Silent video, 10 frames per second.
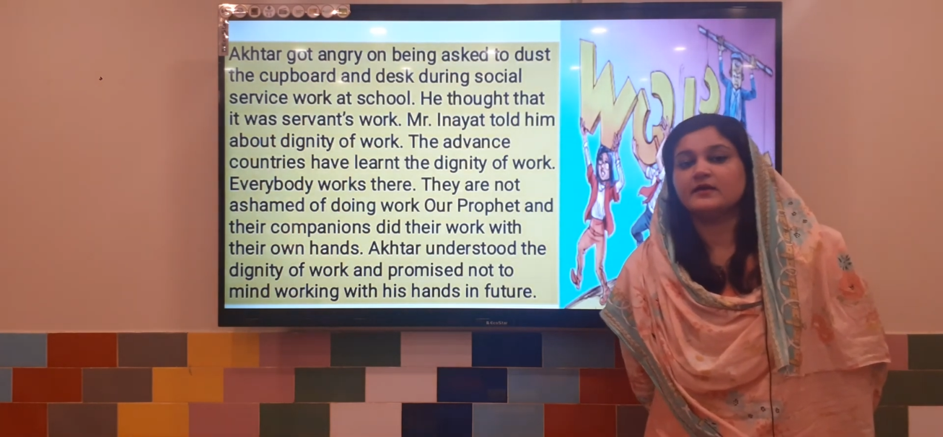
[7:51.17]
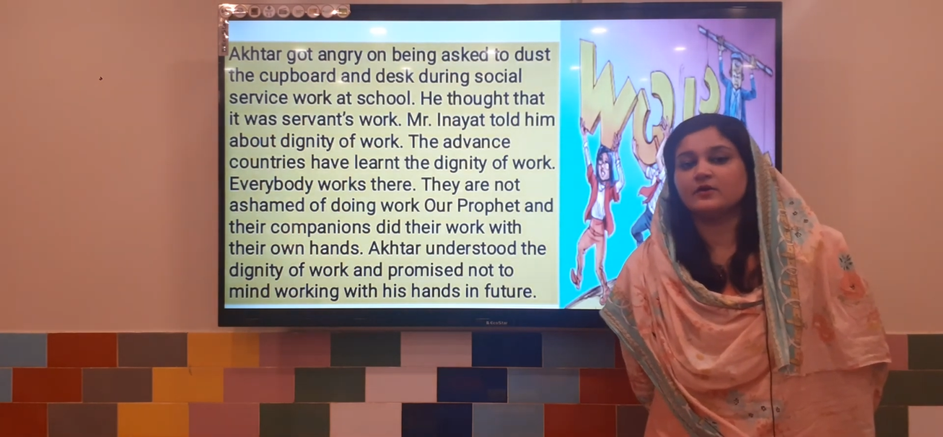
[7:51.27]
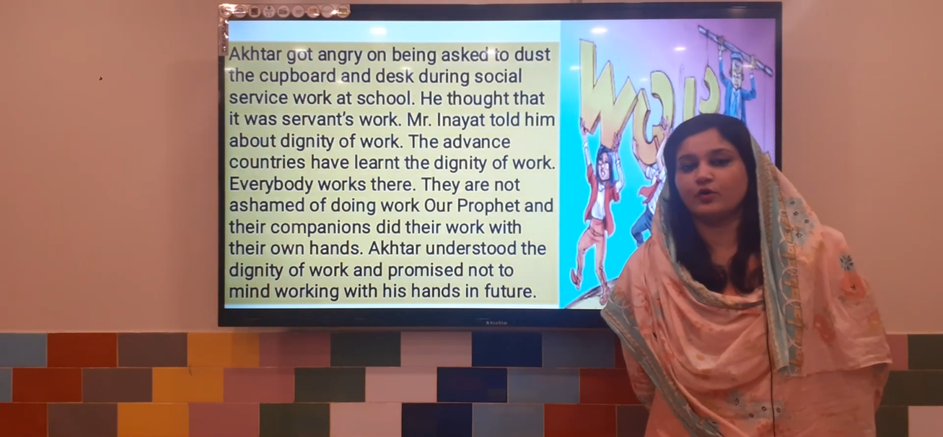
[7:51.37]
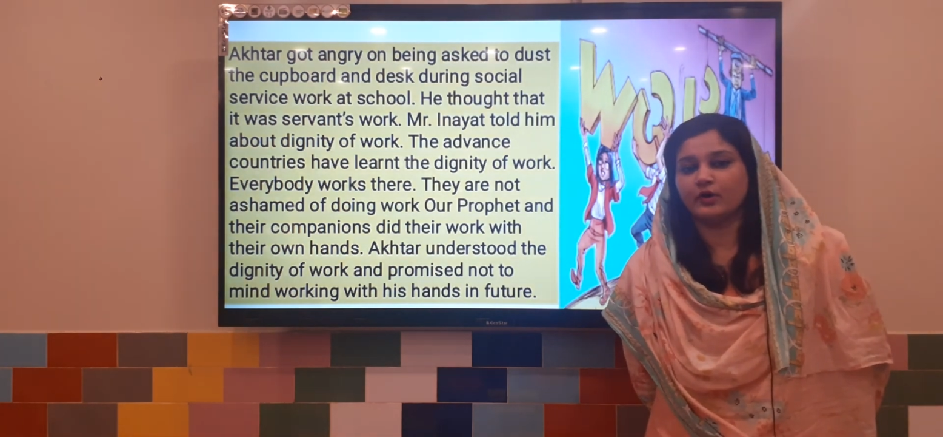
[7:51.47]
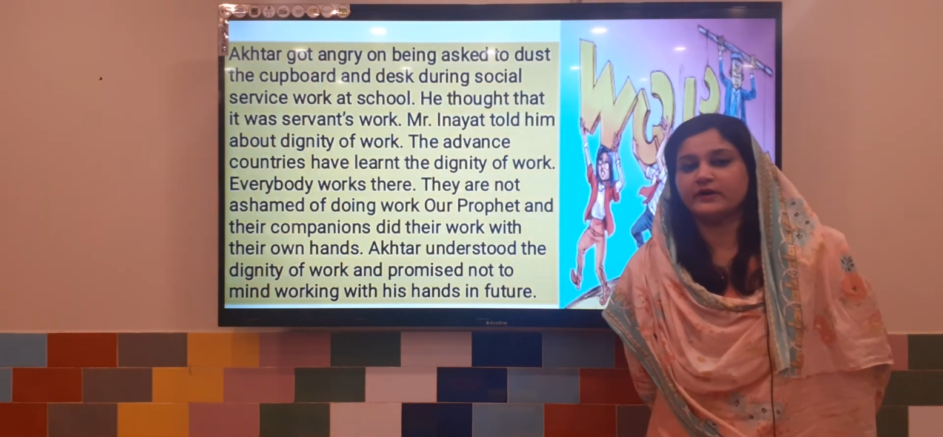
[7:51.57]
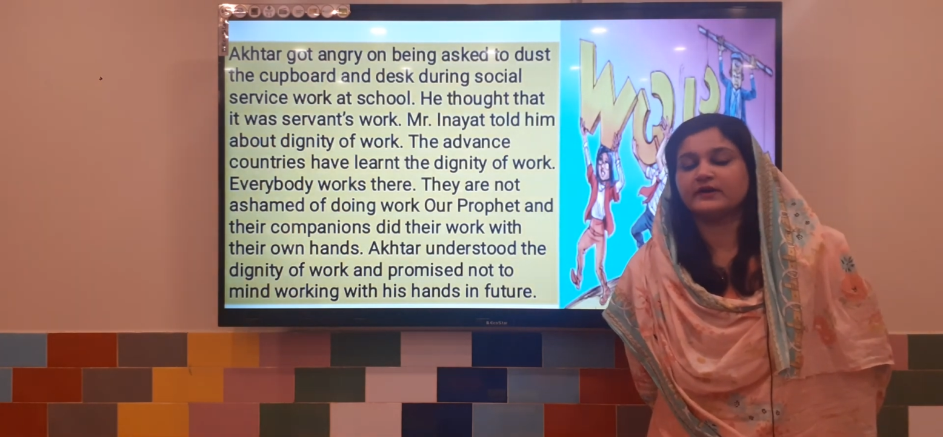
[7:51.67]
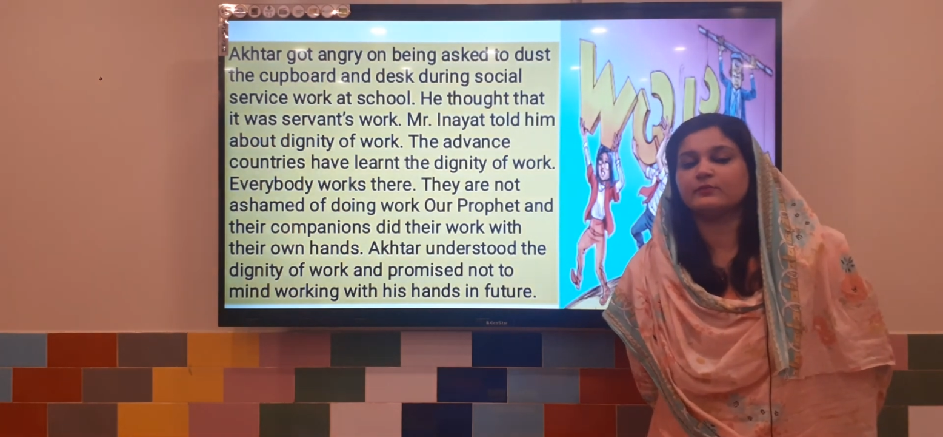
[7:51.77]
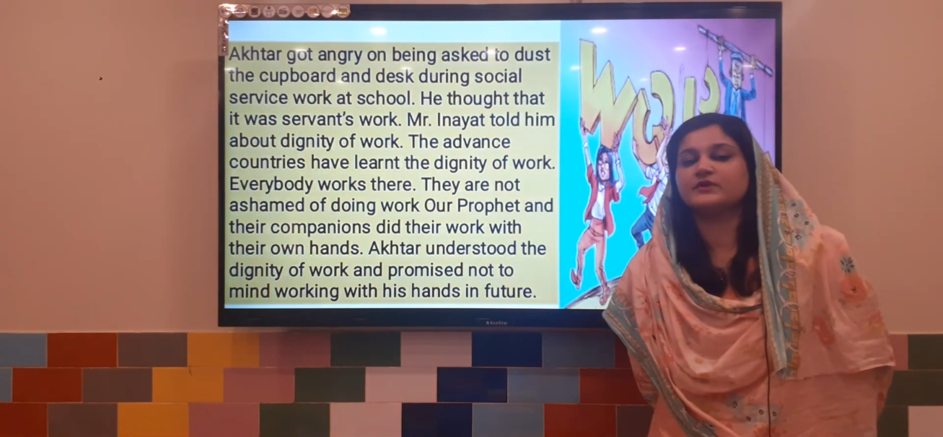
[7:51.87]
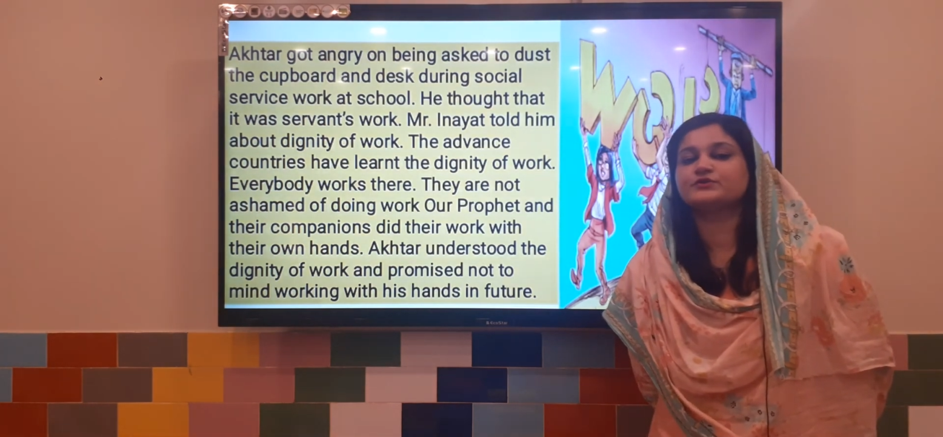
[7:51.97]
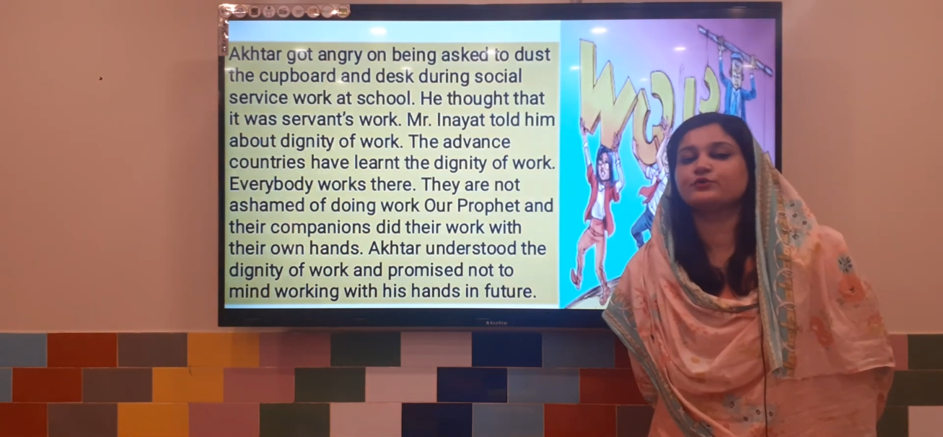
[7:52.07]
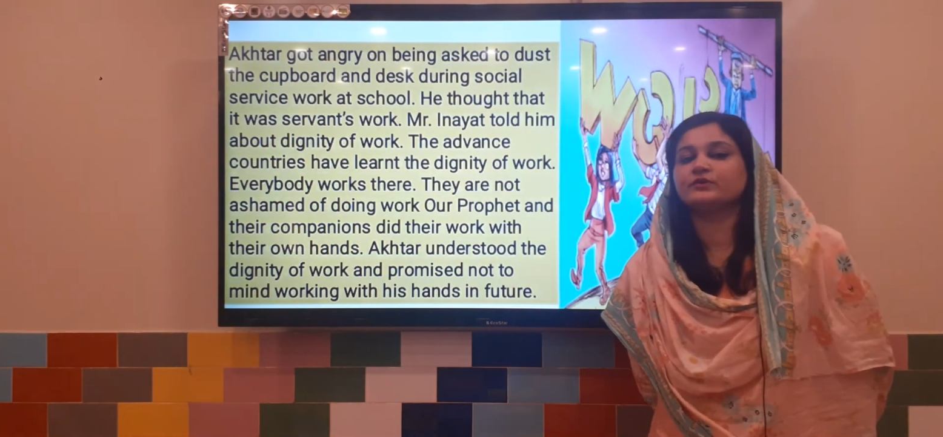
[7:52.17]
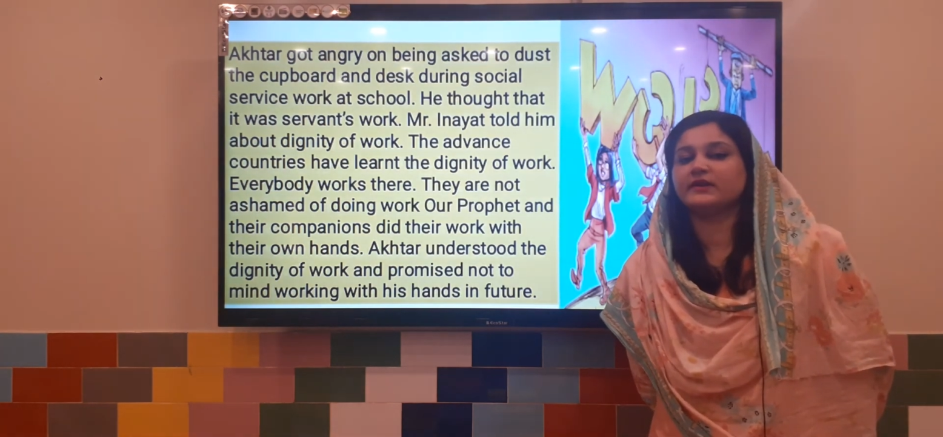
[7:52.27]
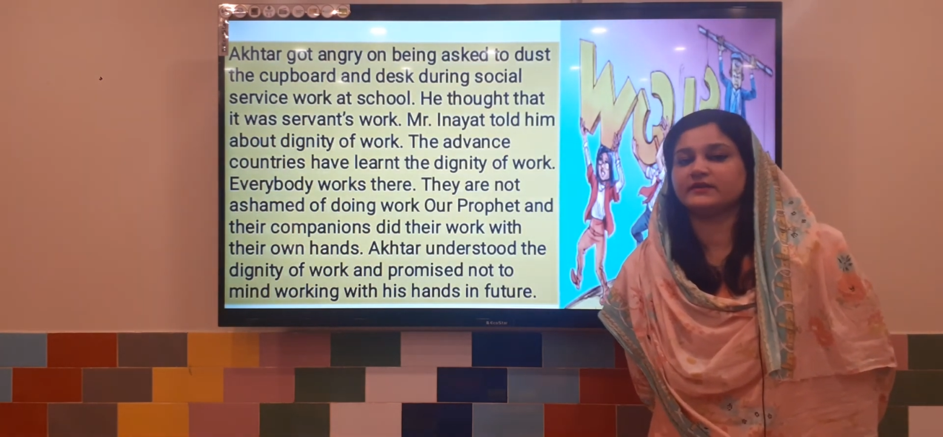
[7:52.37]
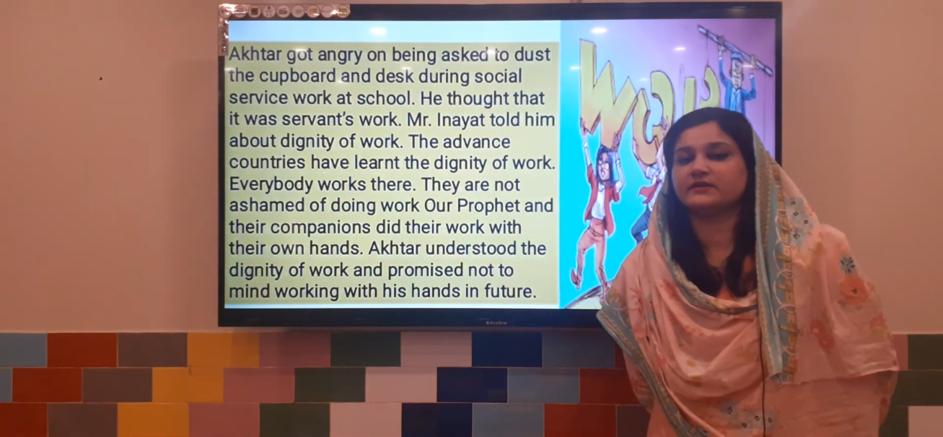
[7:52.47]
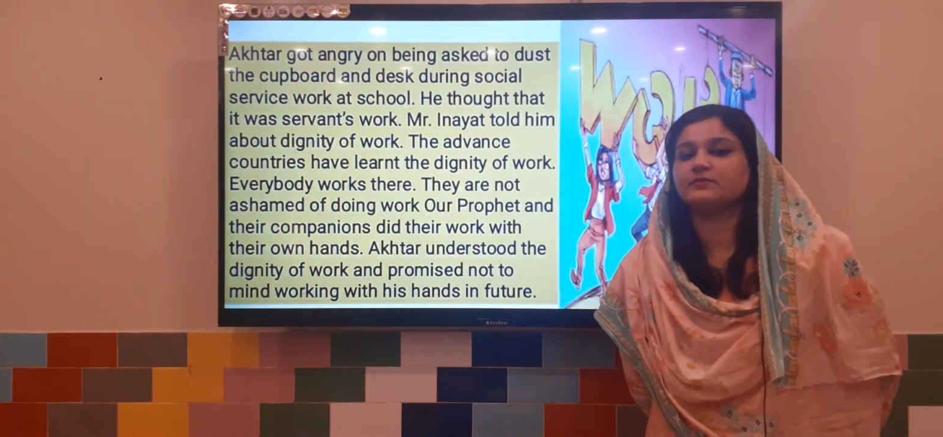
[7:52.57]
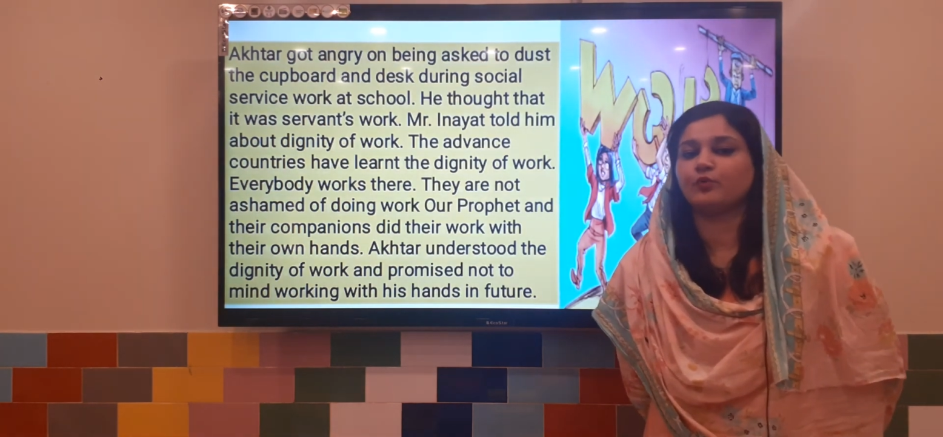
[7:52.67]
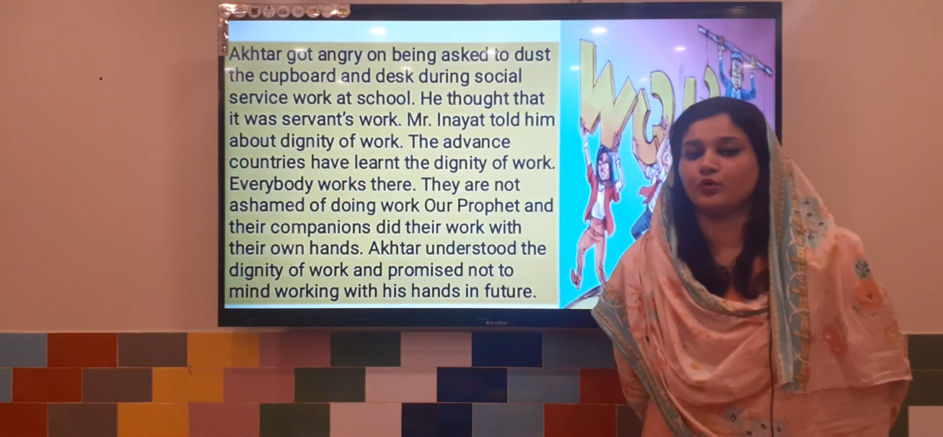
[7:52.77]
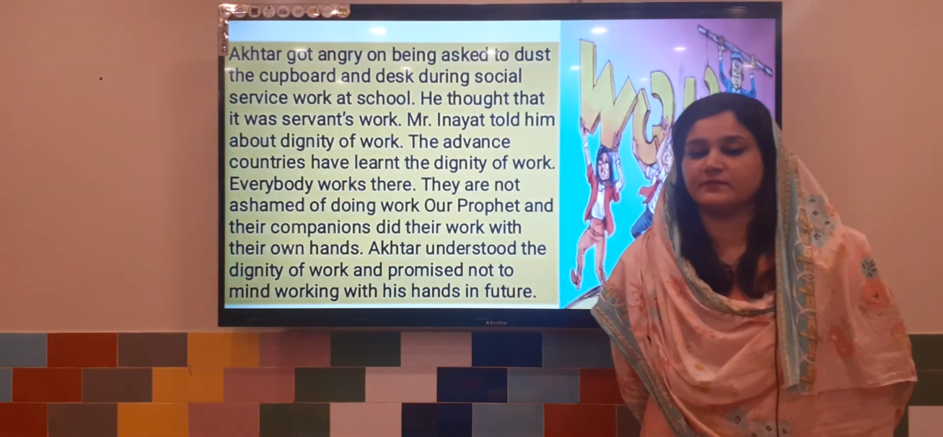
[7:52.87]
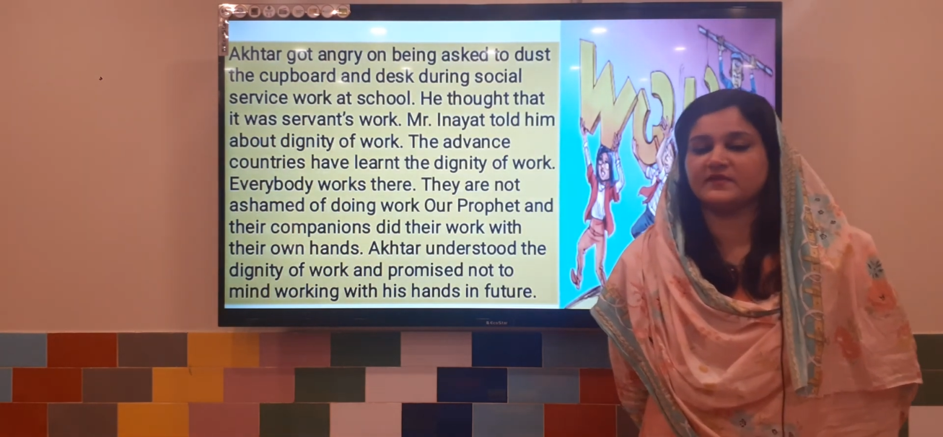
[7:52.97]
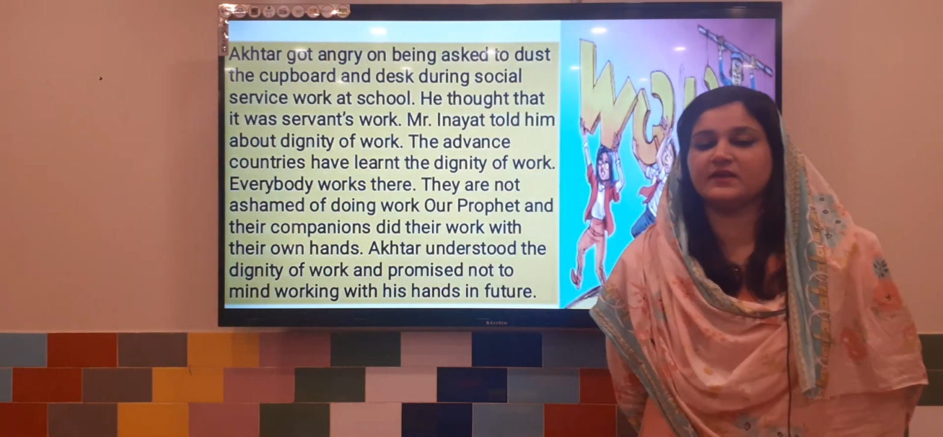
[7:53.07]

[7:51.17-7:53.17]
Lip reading: God, number two Little Poems.